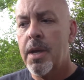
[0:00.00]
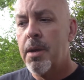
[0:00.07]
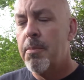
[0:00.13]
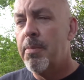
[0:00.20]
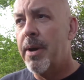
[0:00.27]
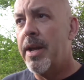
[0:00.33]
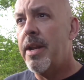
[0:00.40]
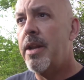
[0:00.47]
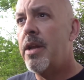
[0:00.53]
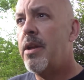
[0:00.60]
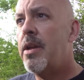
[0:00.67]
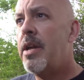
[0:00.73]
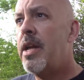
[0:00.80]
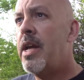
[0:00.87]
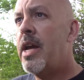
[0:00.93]
But
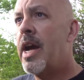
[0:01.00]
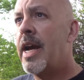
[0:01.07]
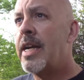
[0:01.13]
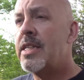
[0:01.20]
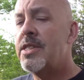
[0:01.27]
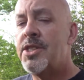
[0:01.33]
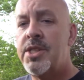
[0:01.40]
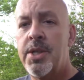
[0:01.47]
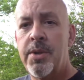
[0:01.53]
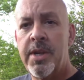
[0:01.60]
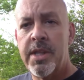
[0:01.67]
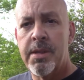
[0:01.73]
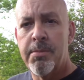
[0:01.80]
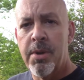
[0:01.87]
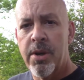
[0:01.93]
I can still
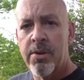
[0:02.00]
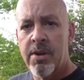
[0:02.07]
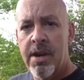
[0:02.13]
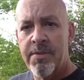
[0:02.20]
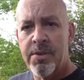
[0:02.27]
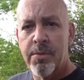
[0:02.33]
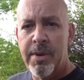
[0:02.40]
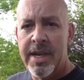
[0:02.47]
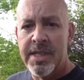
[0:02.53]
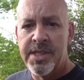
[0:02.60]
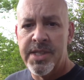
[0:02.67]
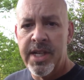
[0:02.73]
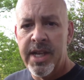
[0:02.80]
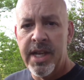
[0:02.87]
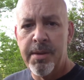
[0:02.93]
get the motor off the way it's
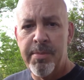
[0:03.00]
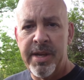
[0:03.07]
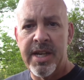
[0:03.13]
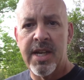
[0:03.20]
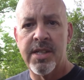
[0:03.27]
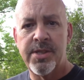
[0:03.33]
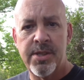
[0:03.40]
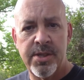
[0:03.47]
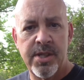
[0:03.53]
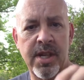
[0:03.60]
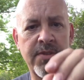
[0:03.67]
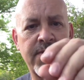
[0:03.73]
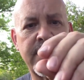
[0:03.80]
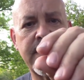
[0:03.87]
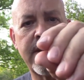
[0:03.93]
sitting because there's
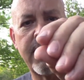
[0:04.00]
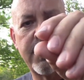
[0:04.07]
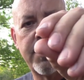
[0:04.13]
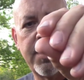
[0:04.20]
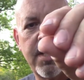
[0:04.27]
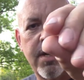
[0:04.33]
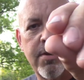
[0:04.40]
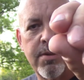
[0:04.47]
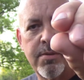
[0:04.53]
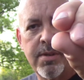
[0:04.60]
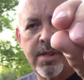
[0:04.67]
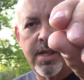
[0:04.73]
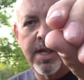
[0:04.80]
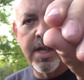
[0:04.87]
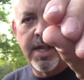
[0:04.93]
enough clearance. You know, I'm
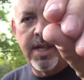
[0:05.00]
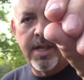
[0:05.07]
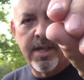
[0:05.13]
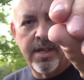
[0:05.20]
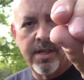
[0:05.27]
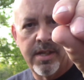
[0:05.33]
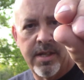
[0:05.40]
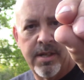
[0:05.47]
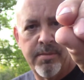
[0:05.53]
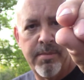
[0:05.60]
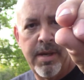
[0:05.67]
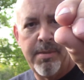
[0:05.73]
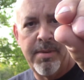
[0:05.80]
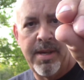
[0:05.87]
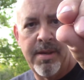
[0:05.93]
looking at, you know,
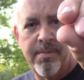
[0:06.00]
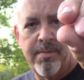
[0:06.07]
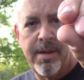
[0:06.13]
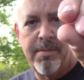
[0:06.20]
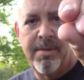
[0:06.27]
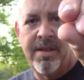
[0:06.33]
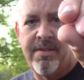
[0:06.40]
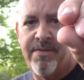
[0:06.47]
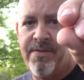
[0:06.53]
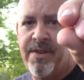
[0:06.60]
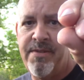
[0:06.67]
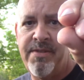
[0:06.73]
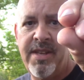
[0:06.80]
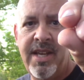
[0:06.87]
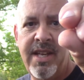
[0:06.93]
maybe, maybe
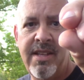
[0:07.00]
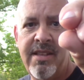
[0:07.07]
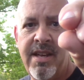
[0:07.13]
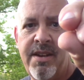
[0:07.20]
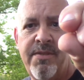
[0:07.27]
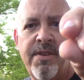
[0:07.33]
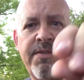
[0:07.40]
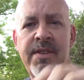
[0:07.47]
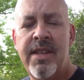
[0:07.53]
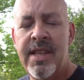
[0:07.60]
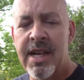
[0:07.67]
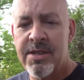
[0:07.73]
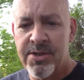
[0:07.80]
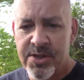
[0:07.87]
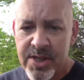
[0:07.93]
15, 10, 15
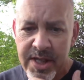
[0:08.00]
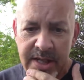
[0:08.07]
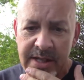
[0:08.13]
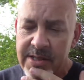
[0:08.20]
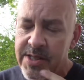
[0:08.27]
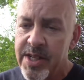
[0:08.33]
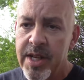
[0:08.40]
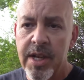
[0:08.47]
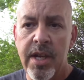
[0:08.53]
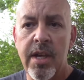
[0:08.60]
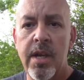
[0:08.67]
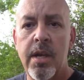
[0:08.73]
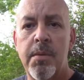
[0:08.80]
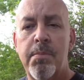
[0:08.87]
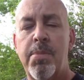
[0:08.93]
thousandths clearance,
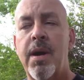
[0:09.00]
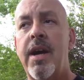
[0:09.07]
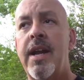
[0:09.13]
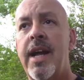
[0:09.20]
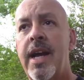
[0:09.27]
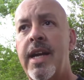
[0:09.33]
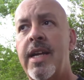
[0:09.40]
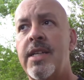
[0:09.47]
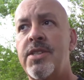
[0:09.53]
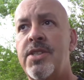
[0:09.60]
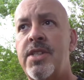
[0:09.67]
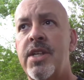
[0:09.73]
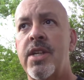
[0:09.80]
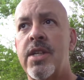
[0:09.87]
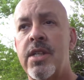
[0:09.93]
but I can
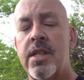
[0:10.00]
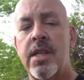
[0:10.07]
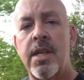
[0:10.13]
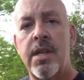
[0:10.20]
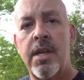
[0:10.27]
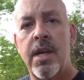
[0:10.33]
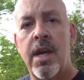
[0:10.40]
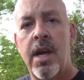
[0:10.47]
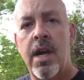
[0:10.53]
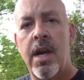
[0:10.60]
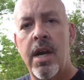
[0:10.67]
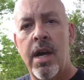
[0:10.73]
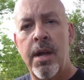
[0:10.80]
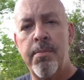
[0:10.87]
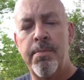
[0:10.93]
still
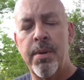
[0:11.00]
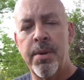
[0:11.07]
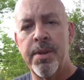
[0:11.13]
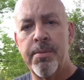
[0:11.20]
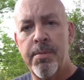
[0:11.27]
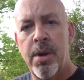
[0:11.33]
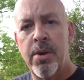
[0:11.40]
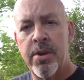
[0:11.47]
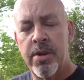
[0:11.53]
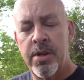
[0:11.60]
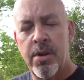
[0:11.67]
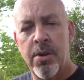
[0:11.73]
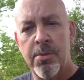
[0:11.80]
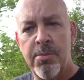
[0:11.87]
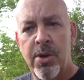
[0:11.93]
unbolt the motor, the
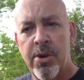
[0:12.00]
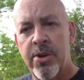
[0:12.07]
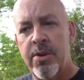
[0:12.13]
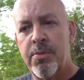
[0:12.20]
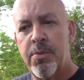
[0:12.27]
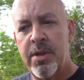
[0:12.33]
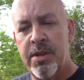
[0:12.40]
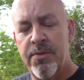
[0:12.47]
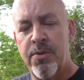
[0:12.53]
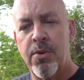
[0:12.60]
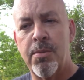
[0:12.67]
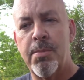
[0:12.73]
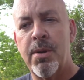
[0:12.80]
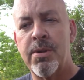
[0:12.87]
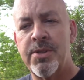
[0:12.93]
whole motor with the
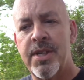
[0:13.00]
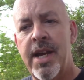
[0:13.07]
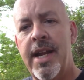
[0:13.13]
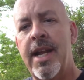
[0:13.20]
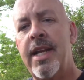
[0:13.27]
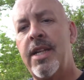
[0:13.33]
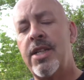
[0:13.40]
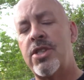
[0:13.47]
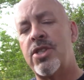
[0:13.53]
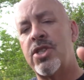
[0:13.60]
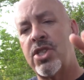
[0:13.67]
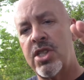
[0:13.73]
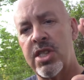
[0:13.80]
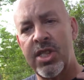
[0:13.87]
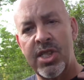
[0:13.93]
four bolts on it and just
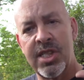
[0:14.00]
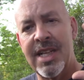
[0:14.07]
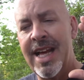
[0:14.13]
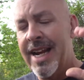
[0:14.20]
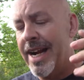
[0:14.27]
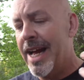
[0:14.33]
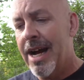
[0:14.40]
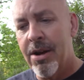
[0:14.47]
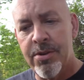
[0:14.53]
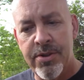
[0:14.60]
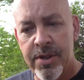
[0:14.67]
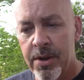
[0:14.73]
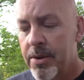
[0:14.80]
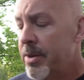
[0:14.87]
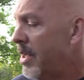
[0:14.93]
slide it out.
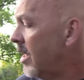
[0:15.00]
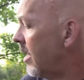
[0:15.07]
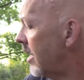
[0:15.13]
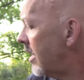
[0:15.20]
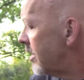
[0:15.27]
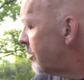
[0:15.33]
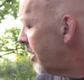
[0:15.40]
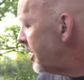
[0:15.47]
So, so I